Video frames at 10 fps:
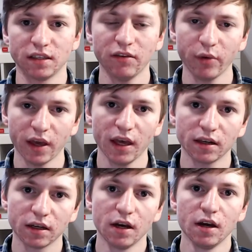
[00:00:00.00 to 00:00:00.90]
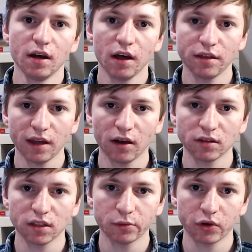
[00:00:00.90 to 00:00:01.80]
If we hit a
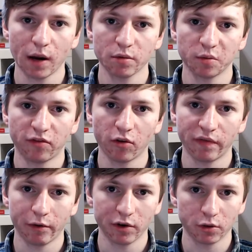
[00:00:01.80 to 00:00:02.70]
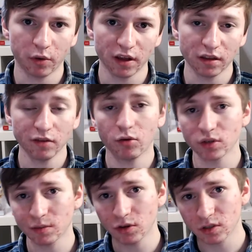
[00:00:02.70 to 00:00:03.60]
thousand subscribers before February twentieth, then of course
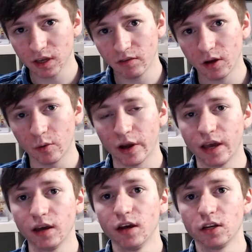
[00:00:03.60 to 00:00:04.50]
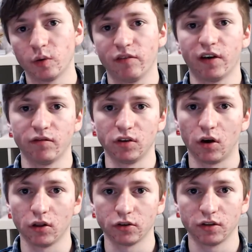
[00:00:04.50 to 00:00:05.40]
I'm also giving away twenty-five
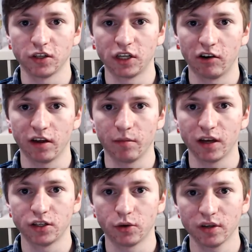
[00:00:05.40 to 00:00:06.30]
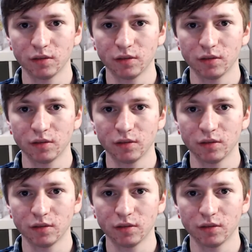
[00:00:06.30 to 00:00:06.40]
dollars to the charity of my choice.